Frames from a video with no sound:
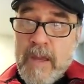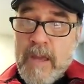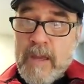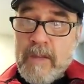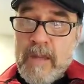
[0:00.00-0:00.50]

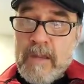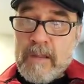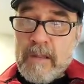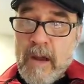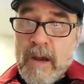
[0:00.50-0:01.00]
in these
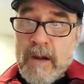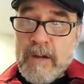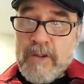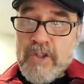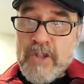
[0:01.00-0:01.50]

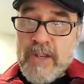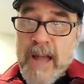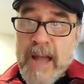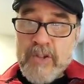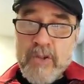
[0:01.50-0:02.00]
large,
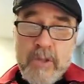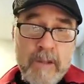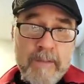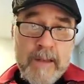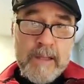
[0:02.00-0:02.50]

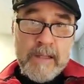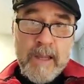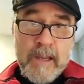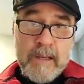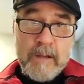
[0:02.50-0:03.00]
naturally
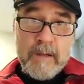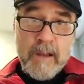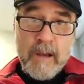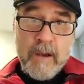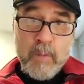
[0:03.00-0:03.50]
ventilated
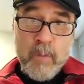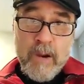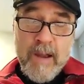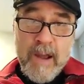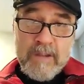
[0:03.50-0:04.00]

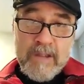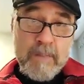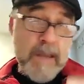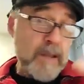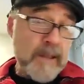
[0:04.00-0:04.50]
warehouses.
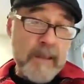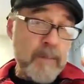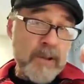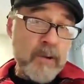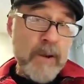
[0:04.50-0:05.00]
Basically, they
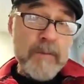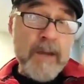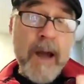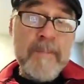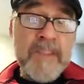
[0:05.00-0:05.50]
put the grapes
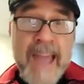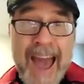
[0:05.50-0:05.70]
up in the